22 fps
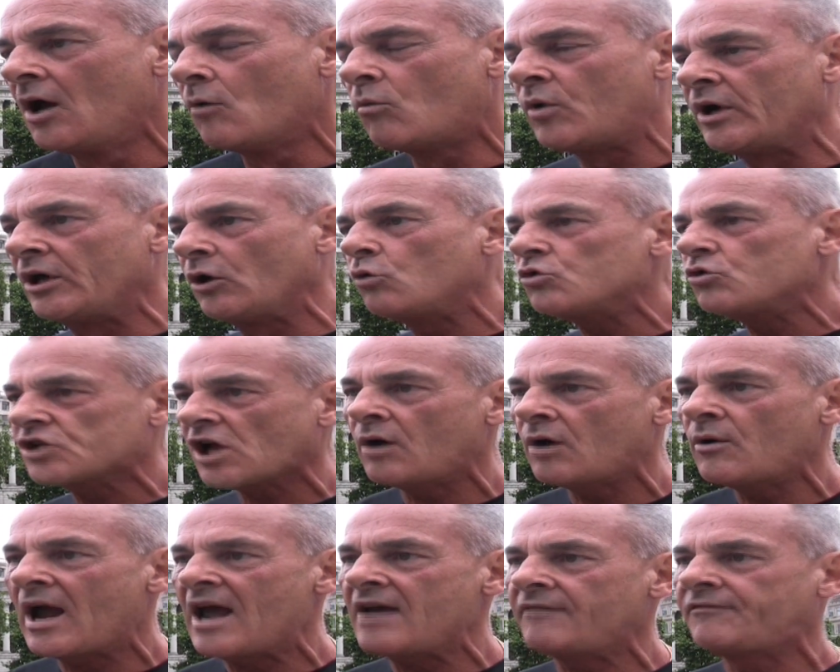We
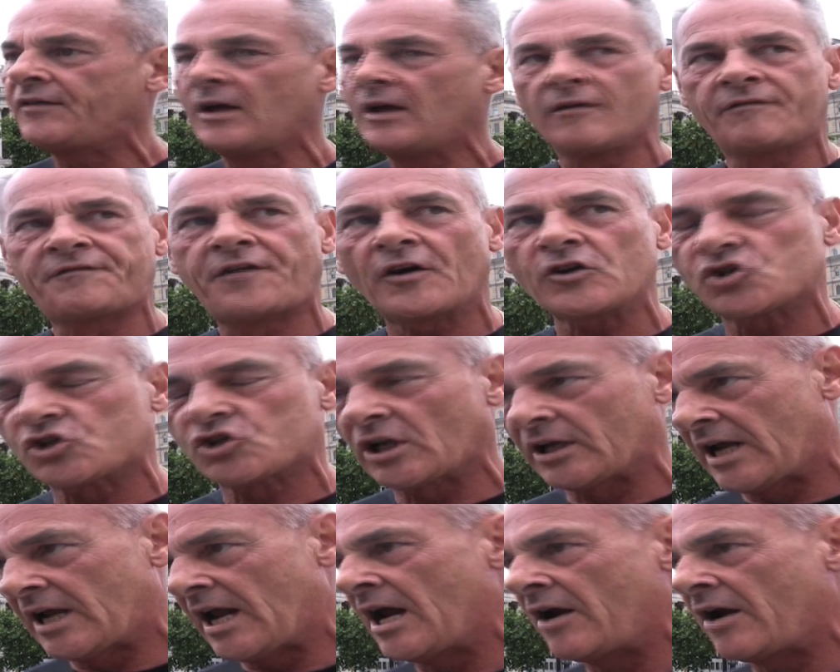also have
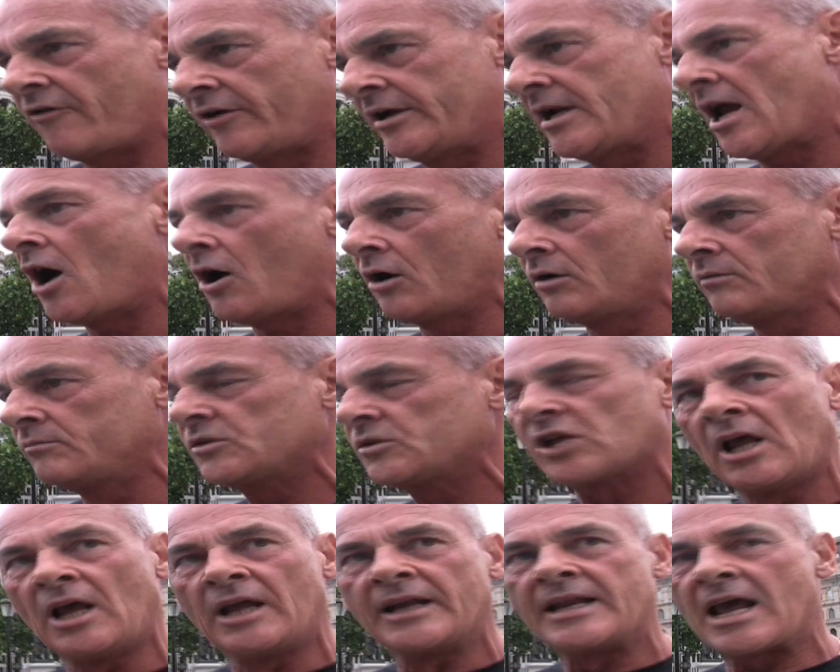foster care in
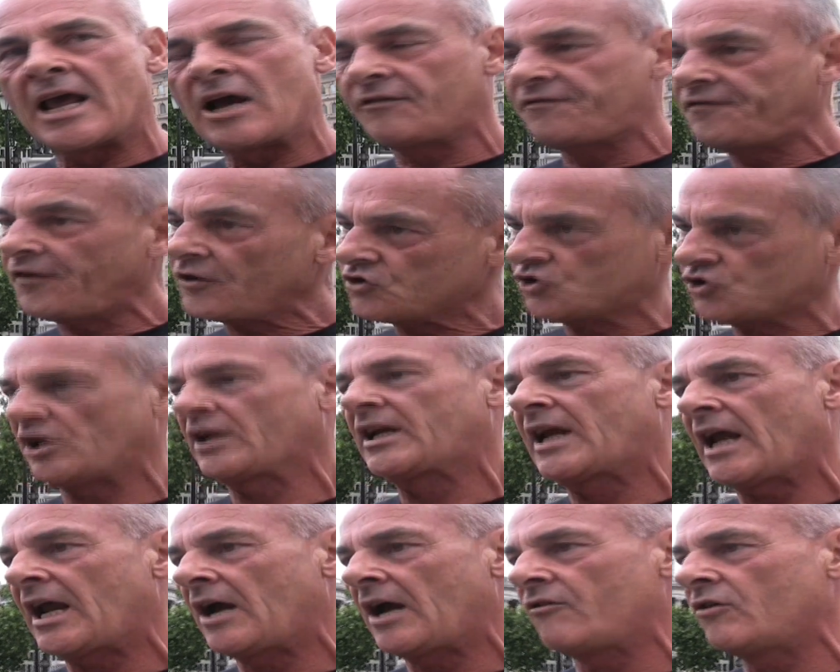homes. Now foster
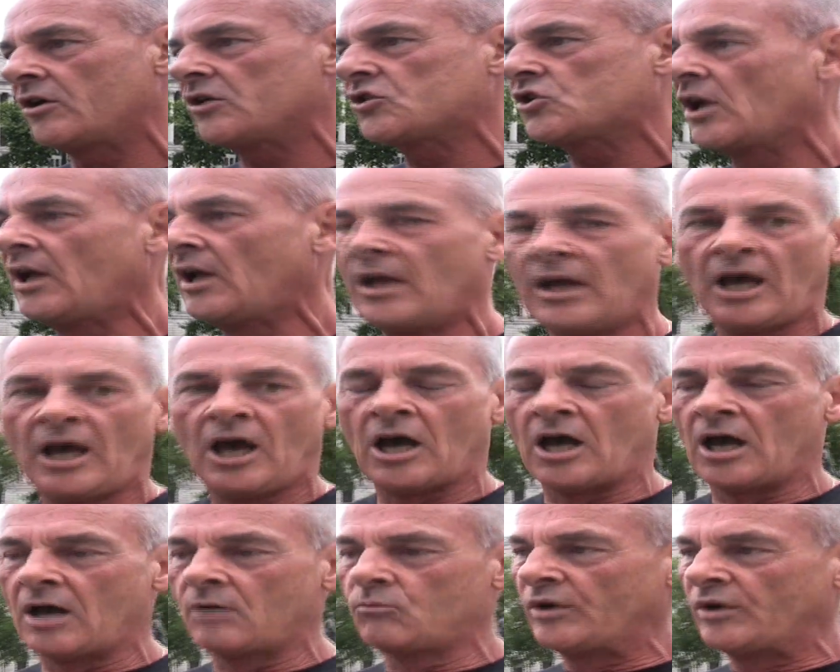carers
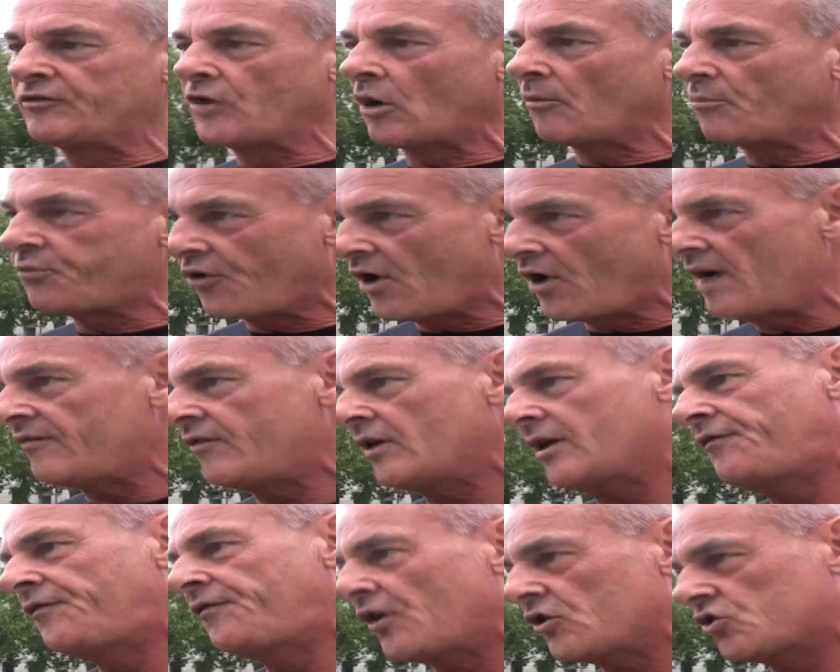um, we've got
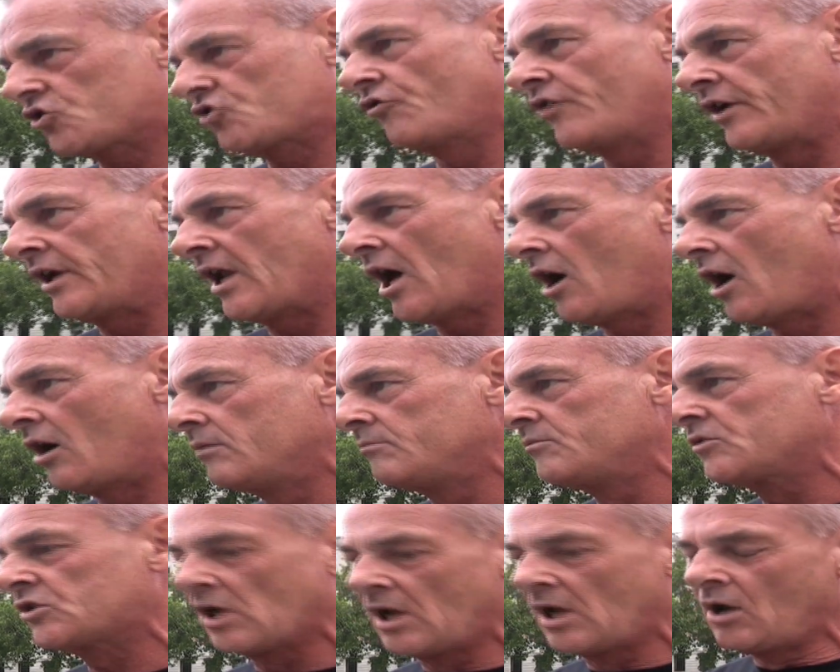private fostering
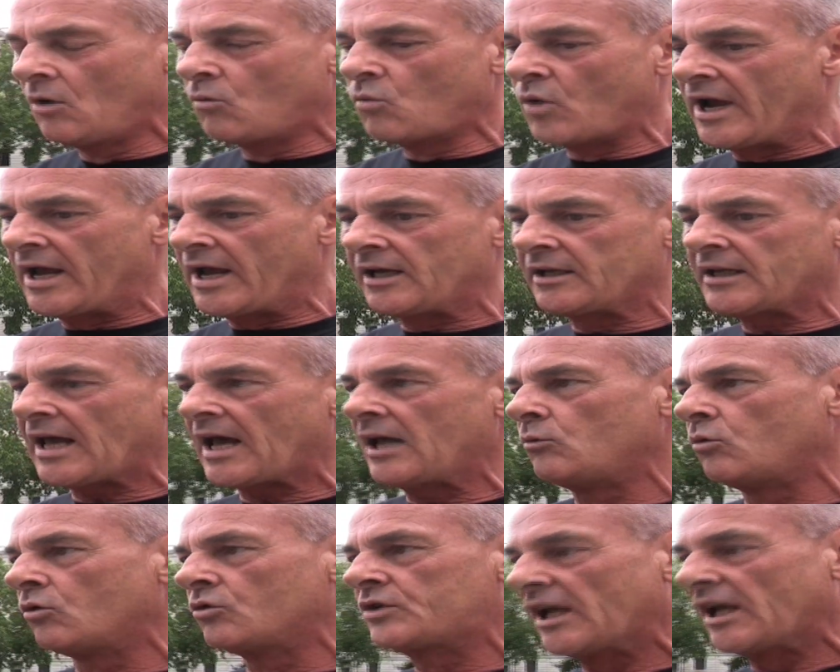homes where they
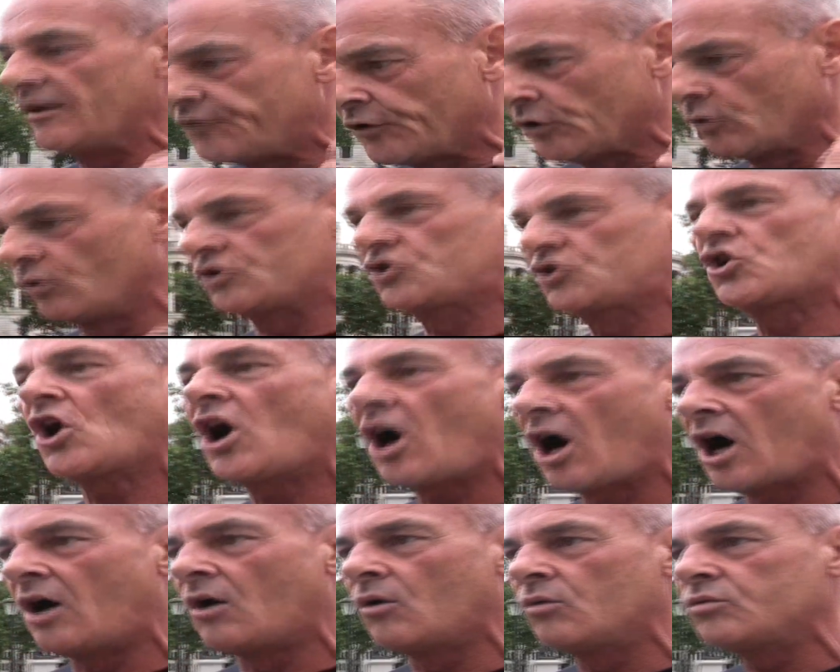will give you a
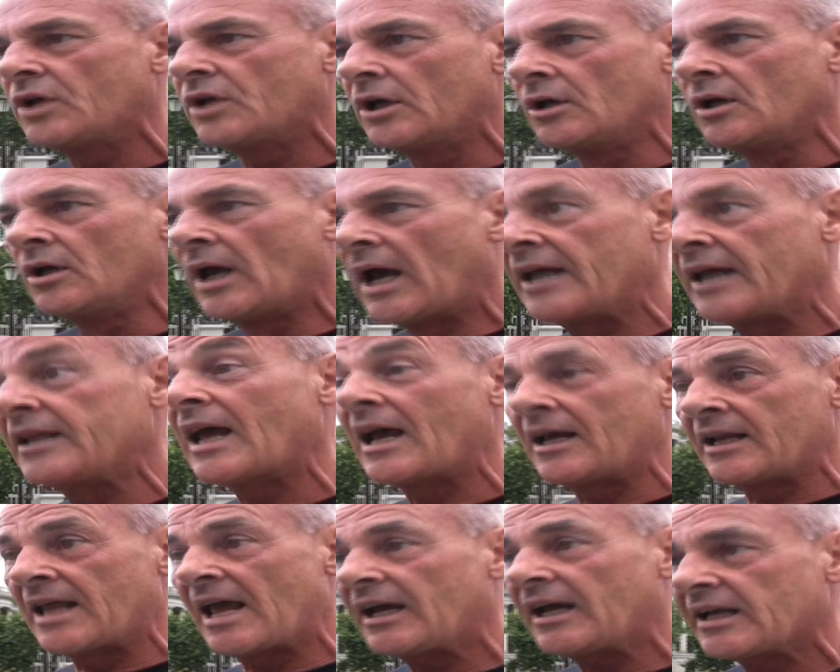child and,
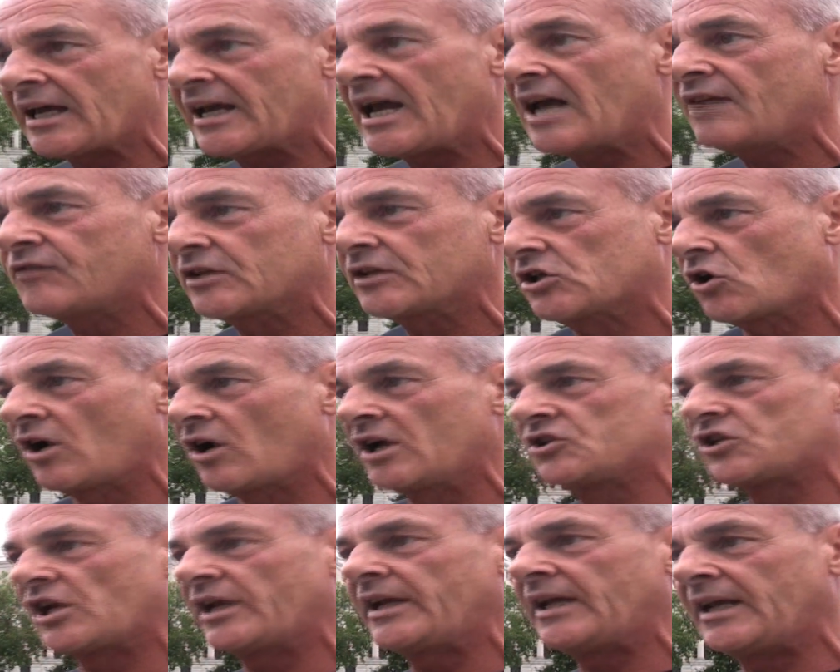and how they
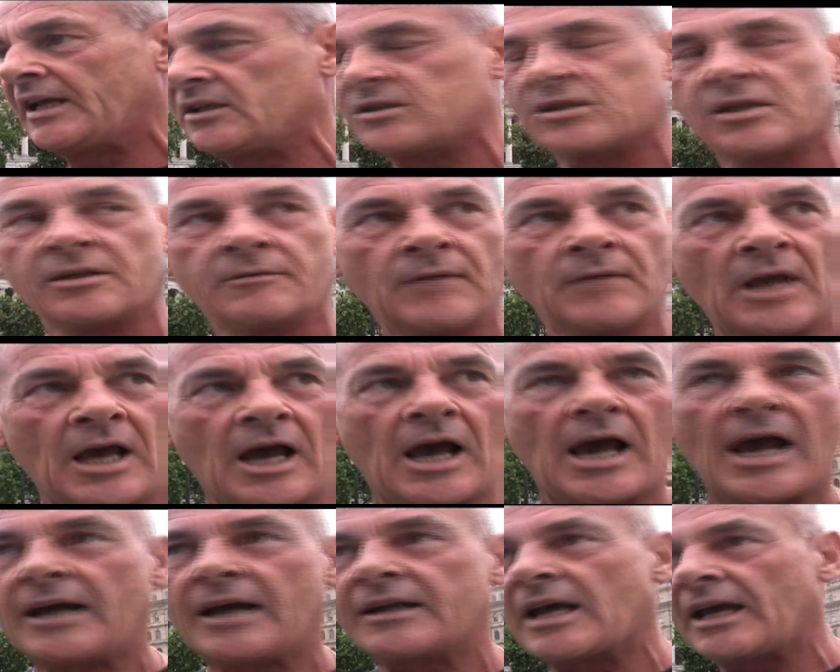advertise it. it is,
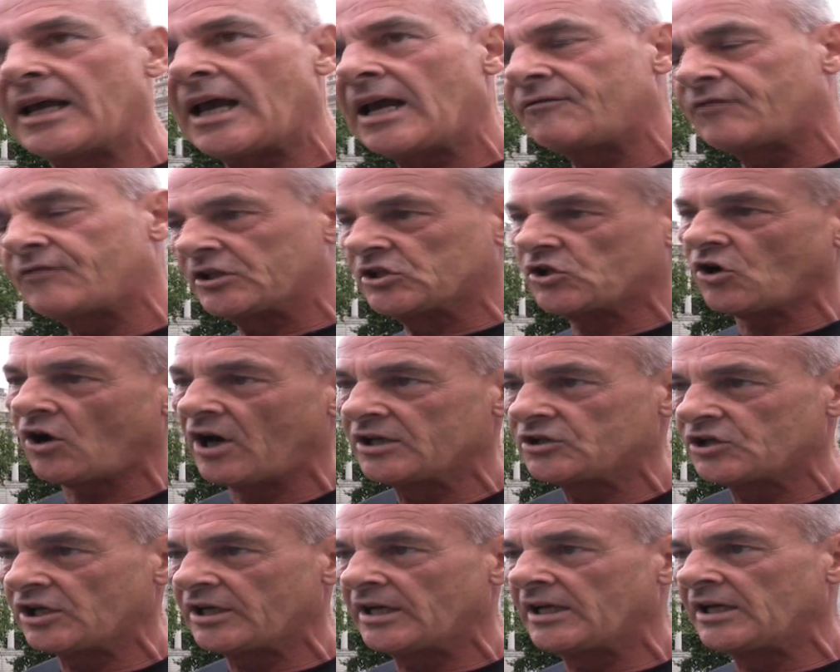how they
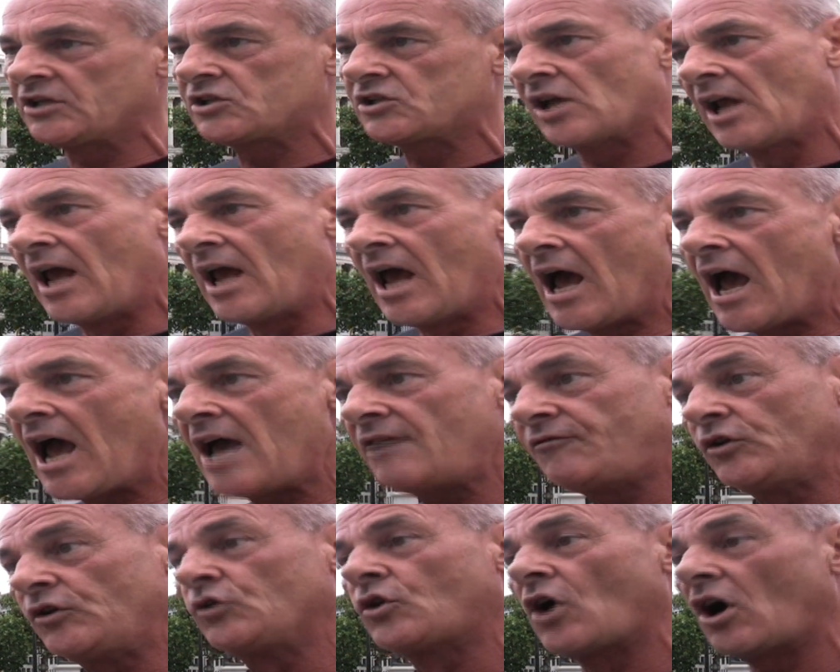advertise it is,
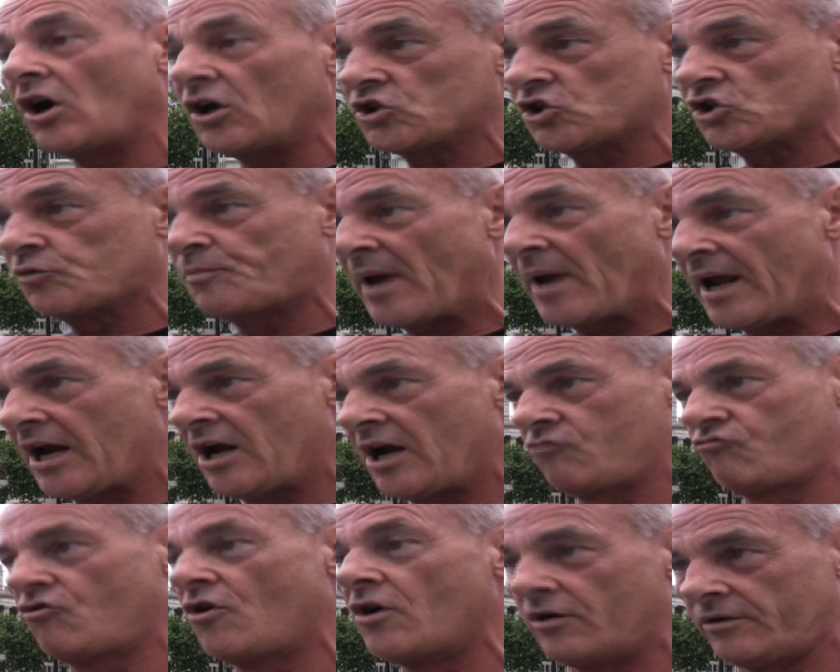have you got a
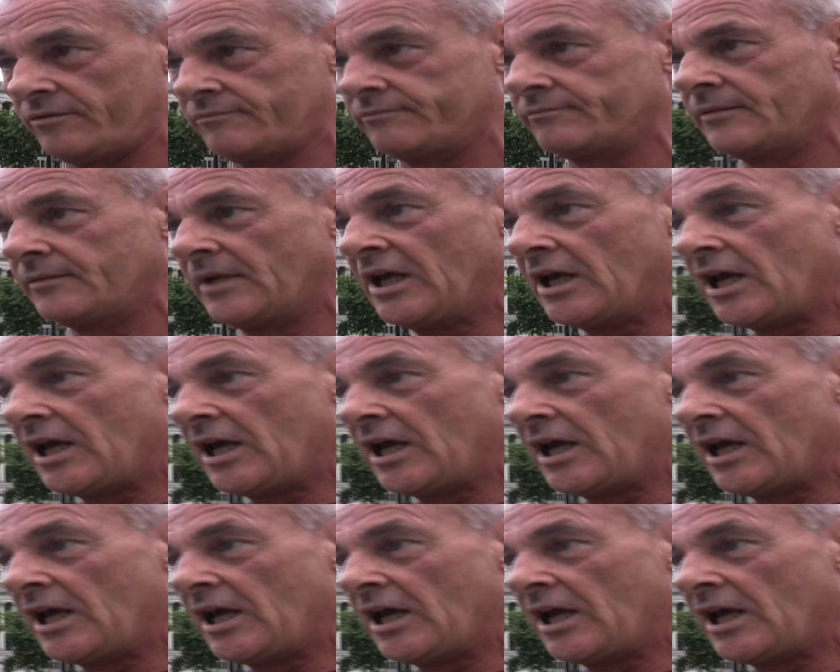spare room?